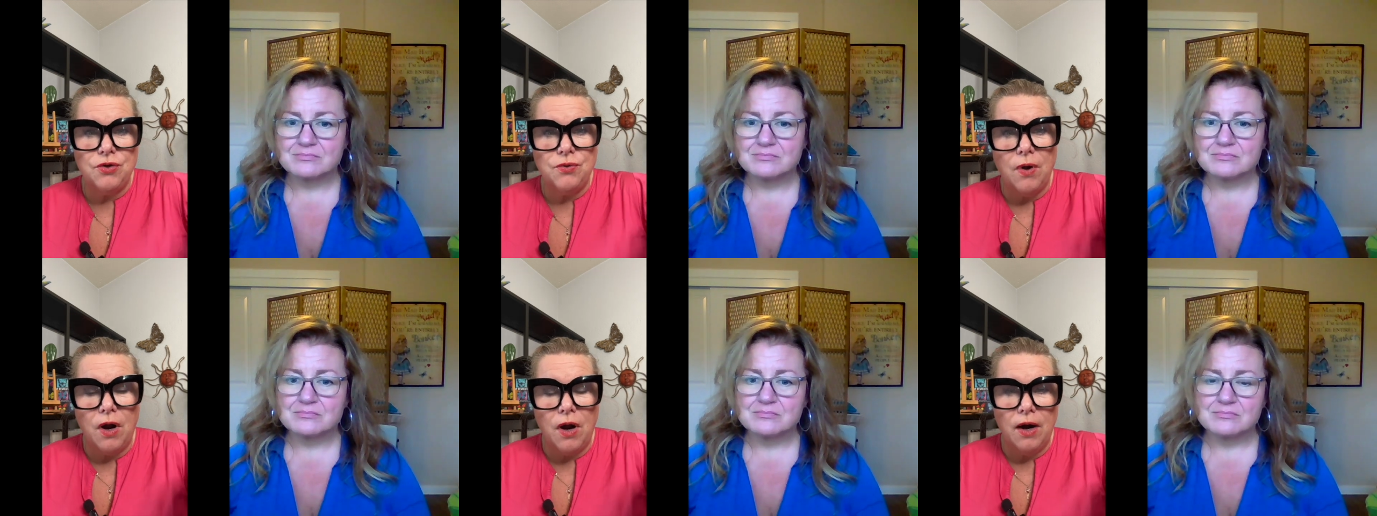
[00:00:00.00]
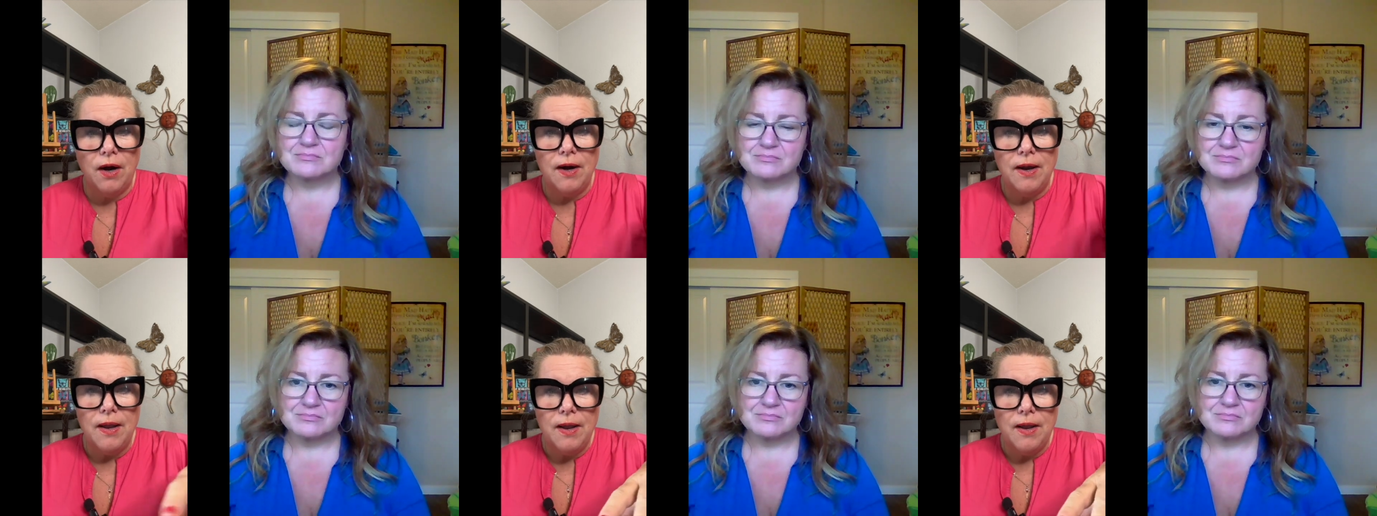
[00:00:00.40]
Speaker 1: You
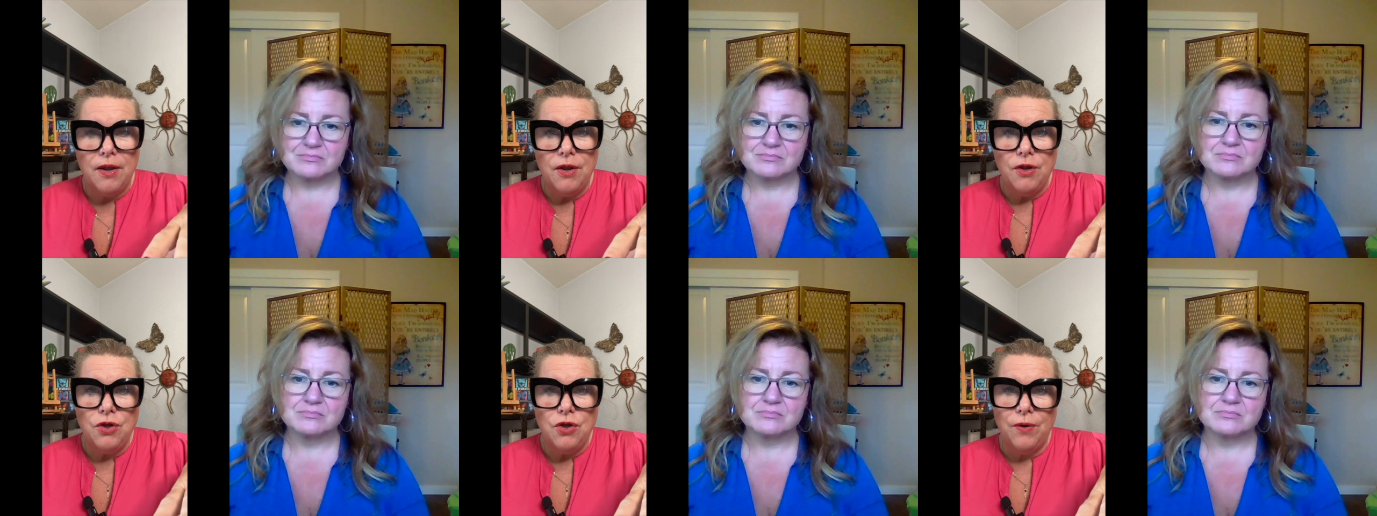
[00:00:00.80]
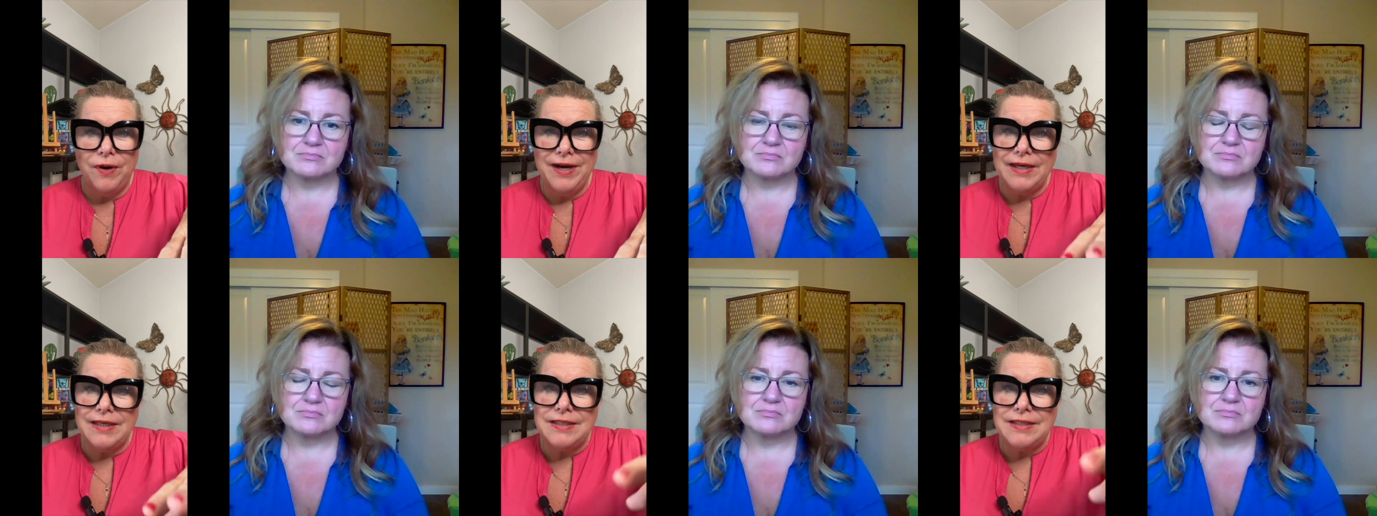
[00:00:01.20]
are you're
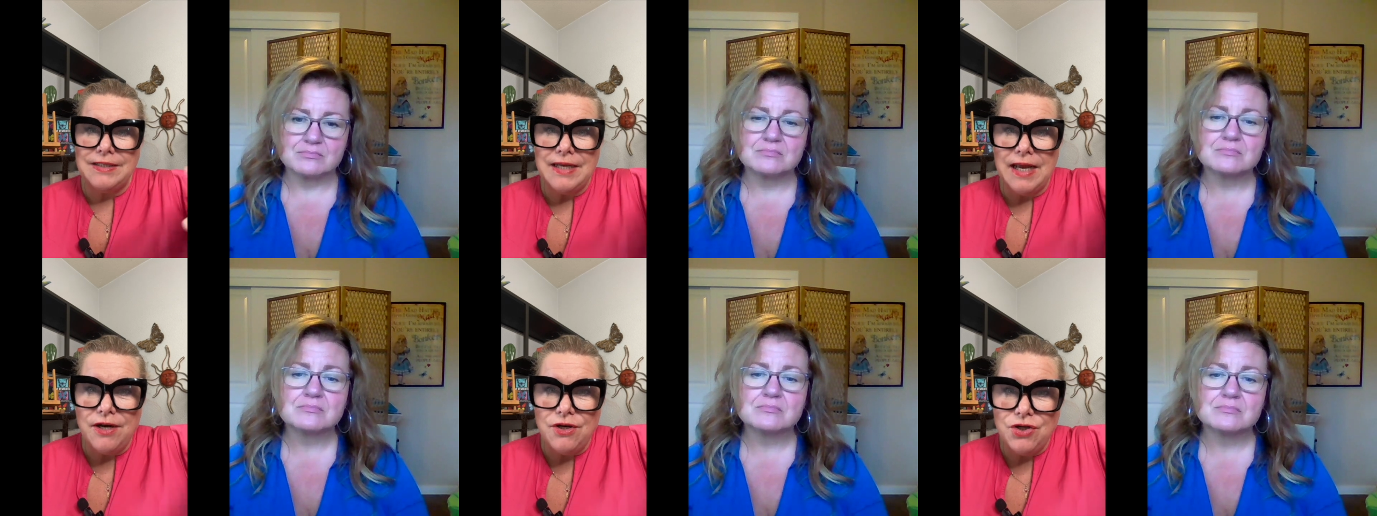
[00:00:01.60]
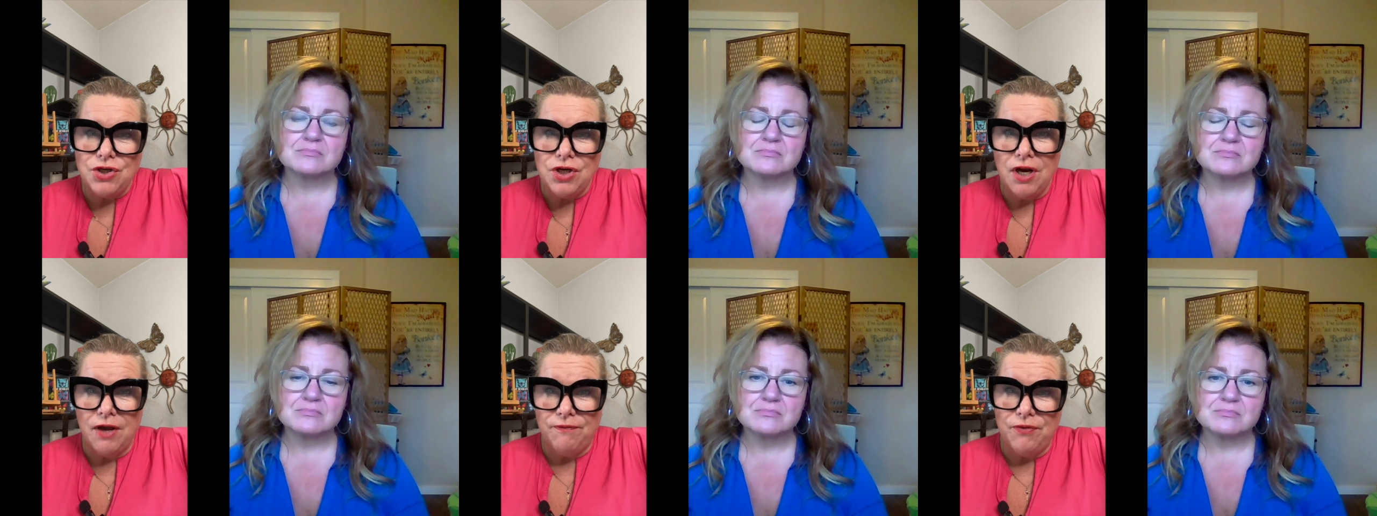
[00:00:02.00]
an
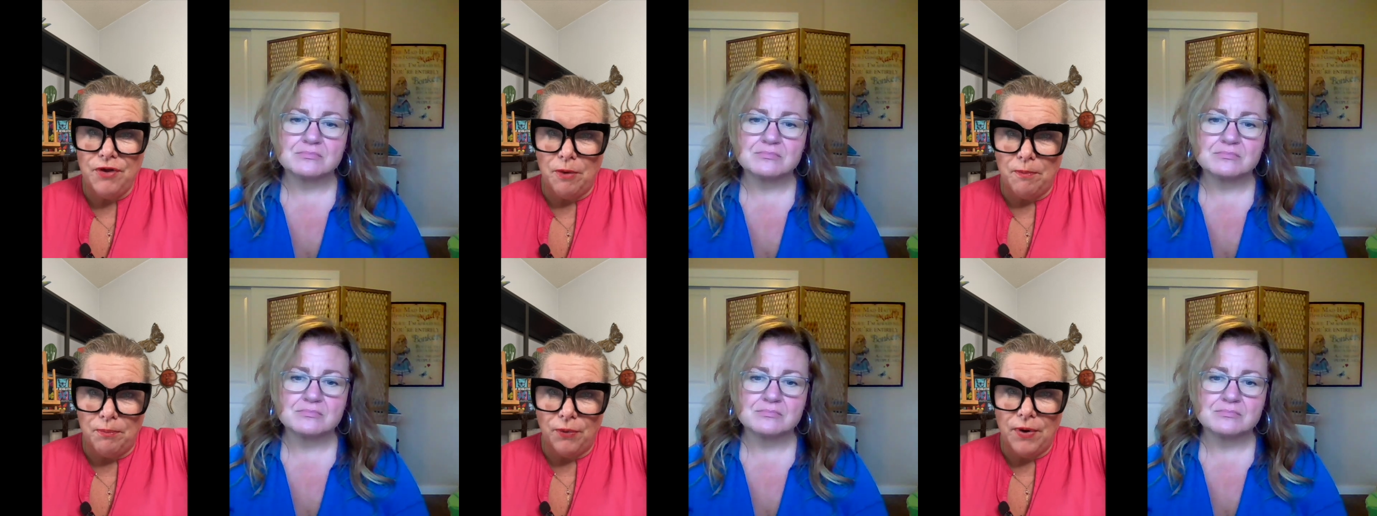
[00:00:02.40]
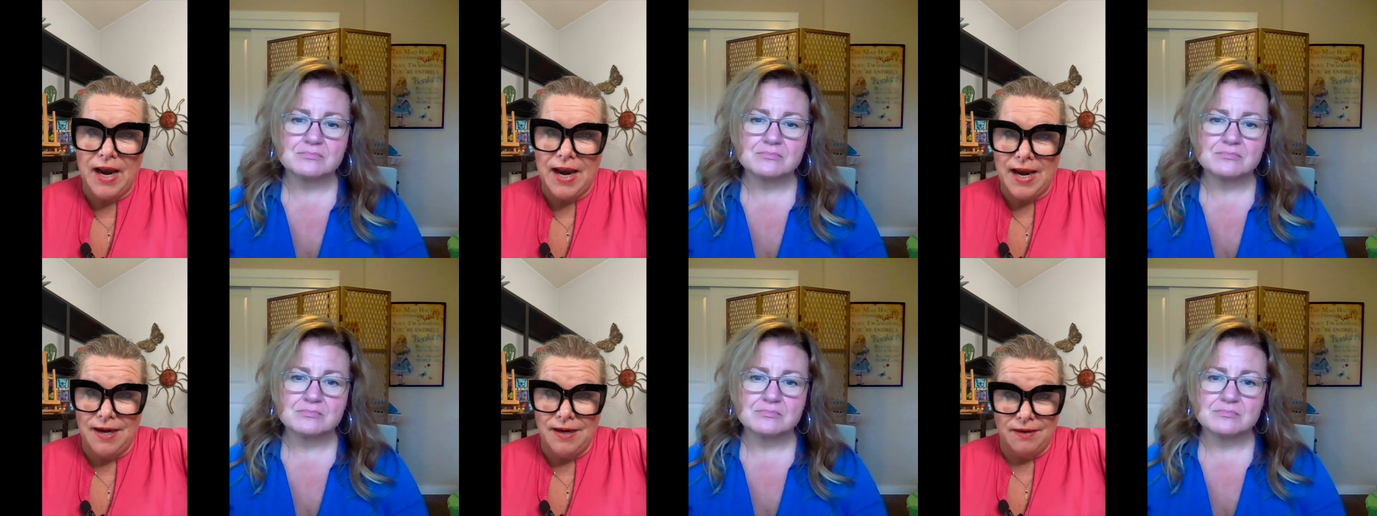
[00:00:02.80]
extension of their
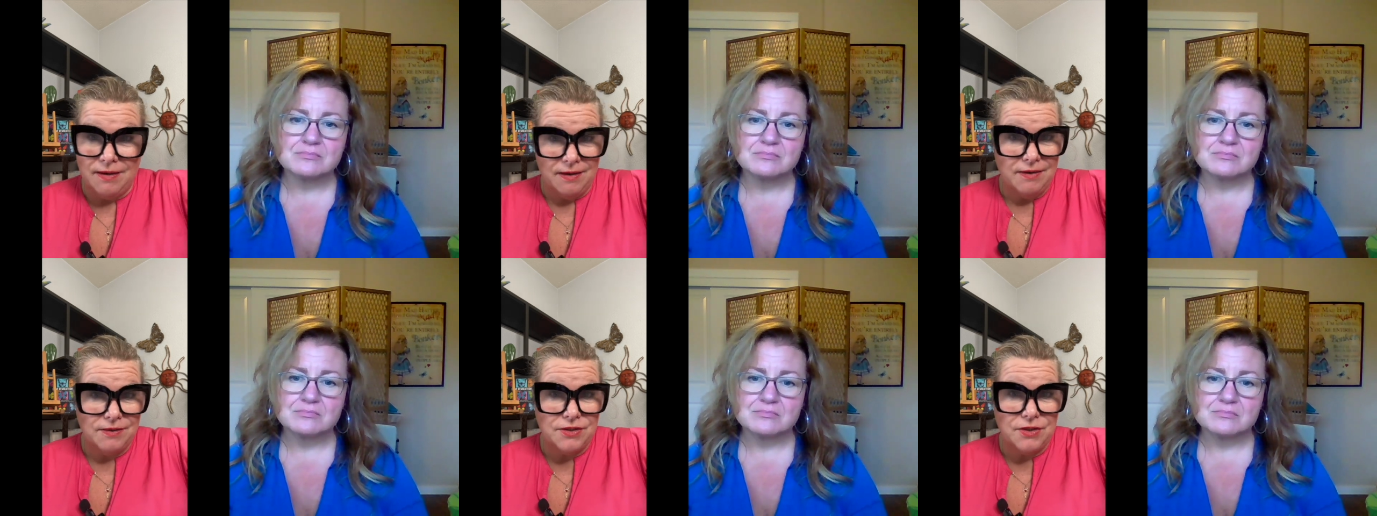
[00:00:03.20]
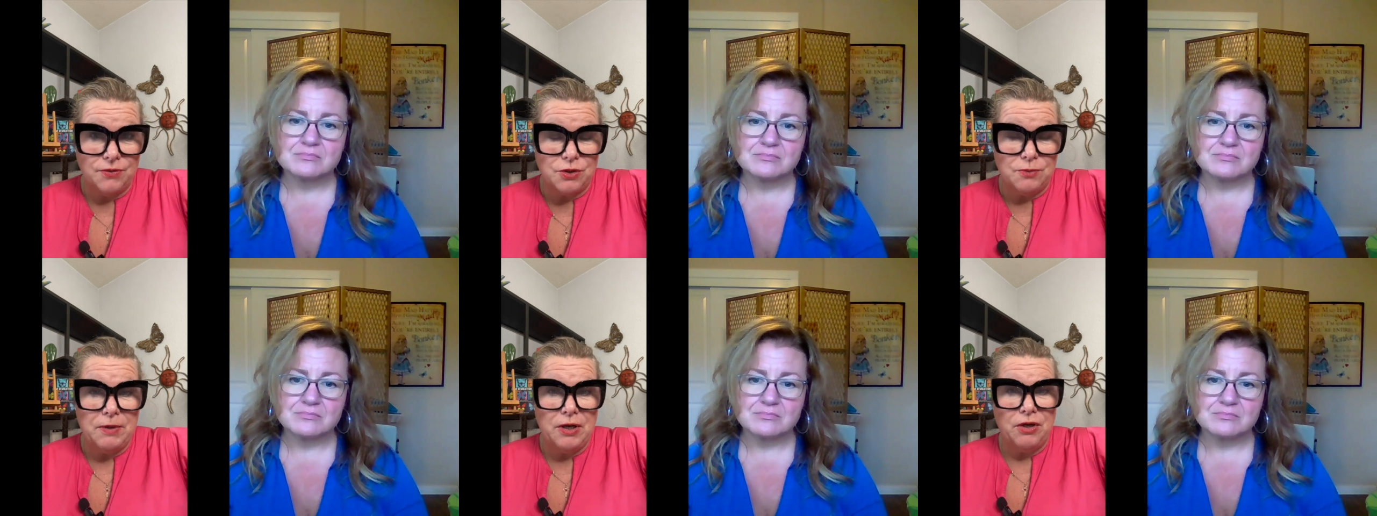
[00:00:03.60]
brain, so
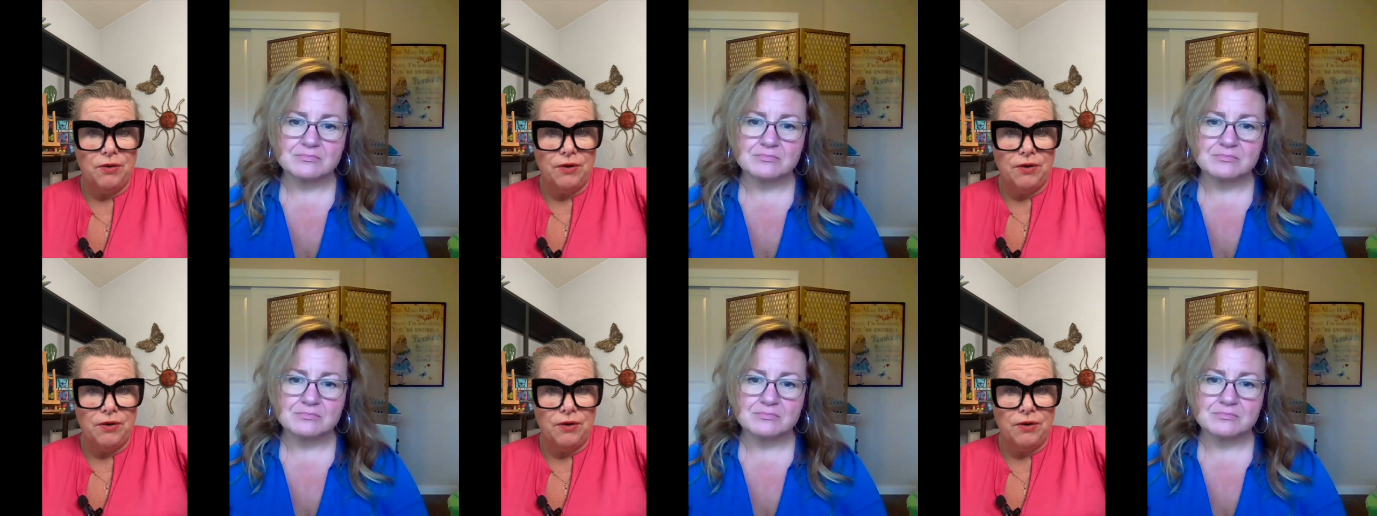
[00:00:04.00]
to speak.